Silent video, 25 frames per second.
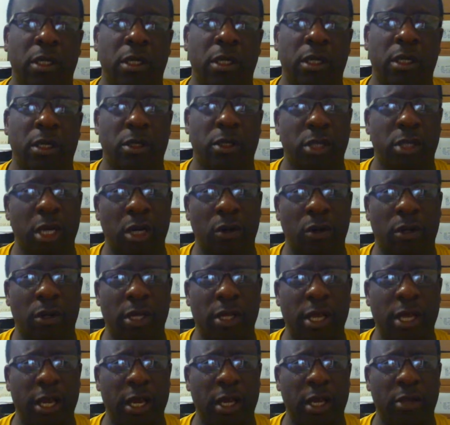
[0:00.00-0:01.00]
Because
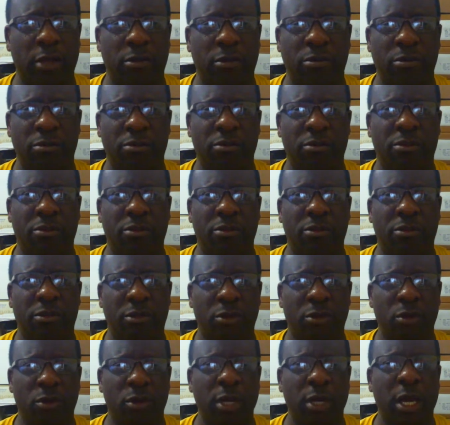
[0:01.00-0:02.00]
AutoCAD
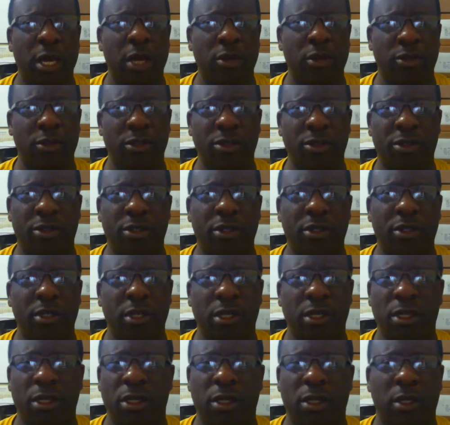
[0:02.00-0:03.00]
2000,
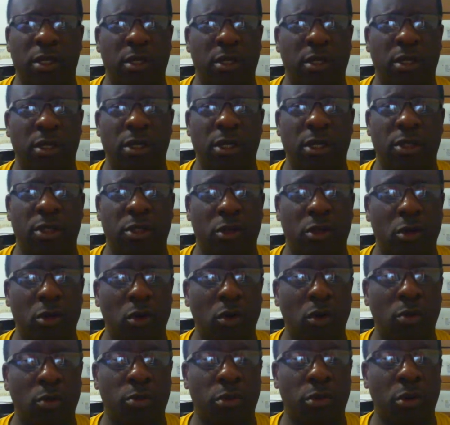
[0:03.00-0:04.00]
that's an
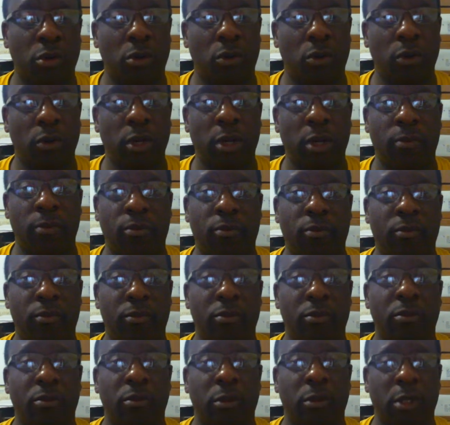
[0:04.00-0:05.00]
old program.
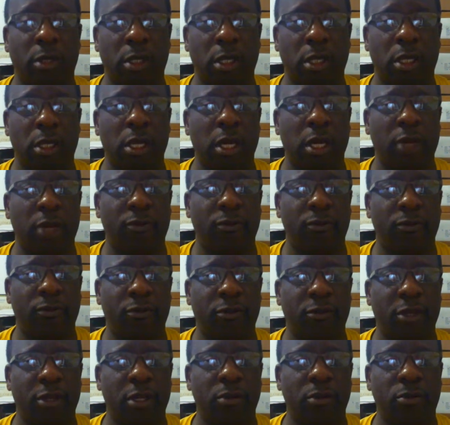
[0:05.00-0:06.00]
And I
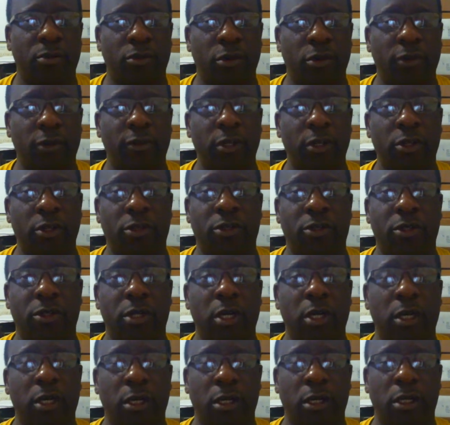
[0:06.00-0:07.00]
said in previous
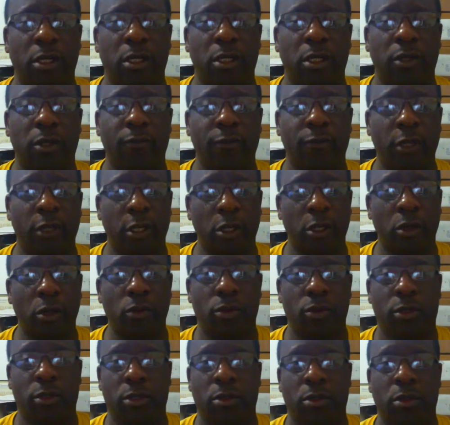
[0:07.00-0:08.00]

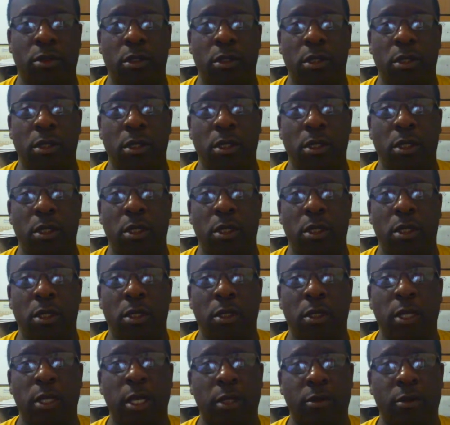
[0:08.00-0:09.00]
videos
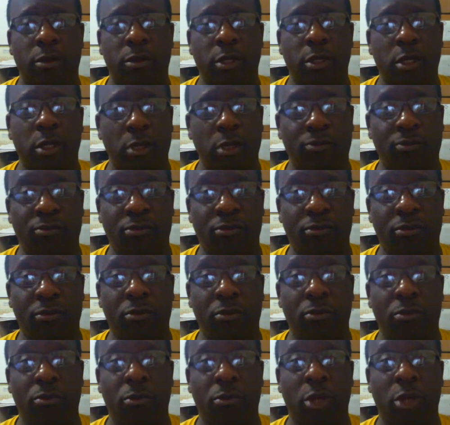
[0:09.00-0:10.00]
that the
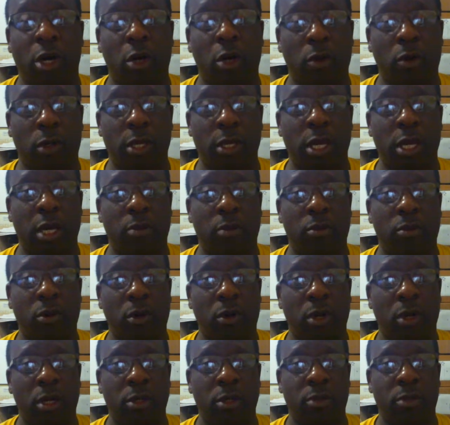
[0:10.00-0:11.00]
AutoCAD
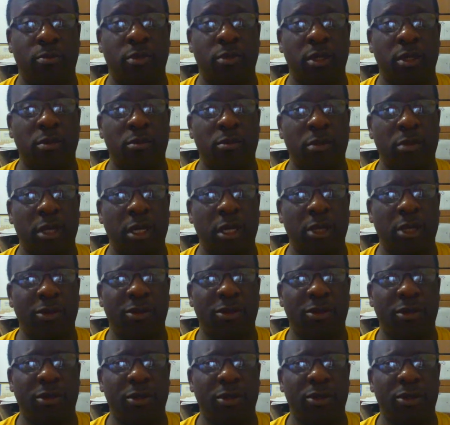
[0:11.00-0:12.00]
program has been made
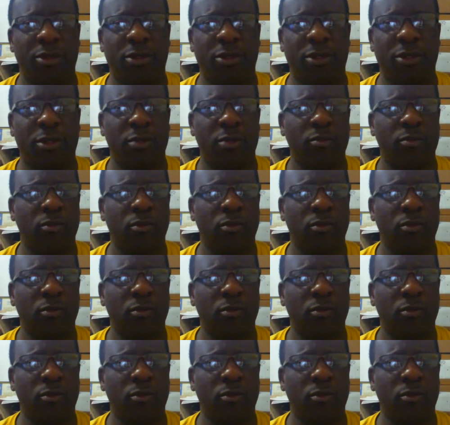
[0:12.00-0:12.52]
since,